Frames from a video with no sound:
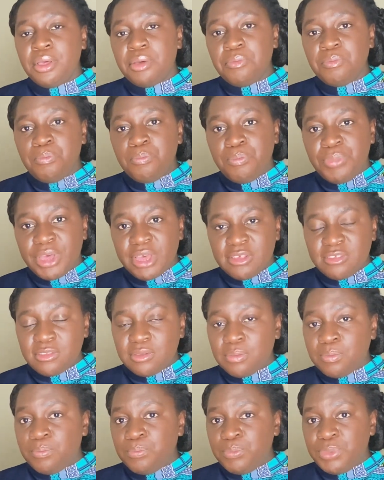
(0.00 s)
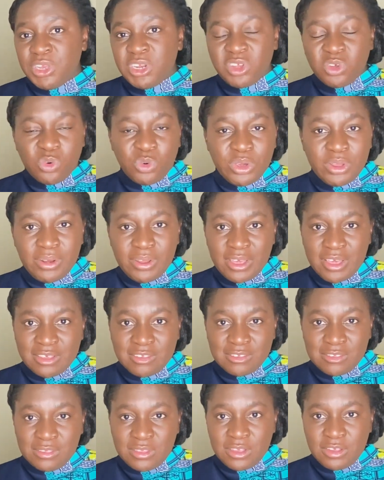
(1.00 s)
best Bitcoin
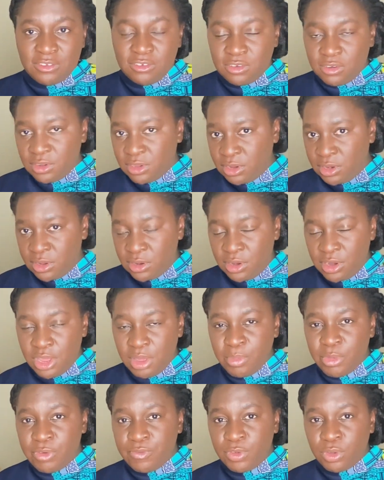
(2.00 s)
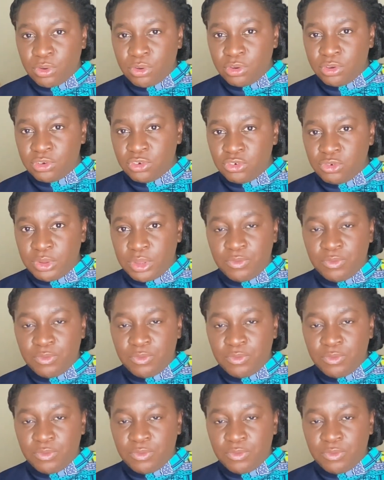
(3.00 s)
exchange, then the name of your country.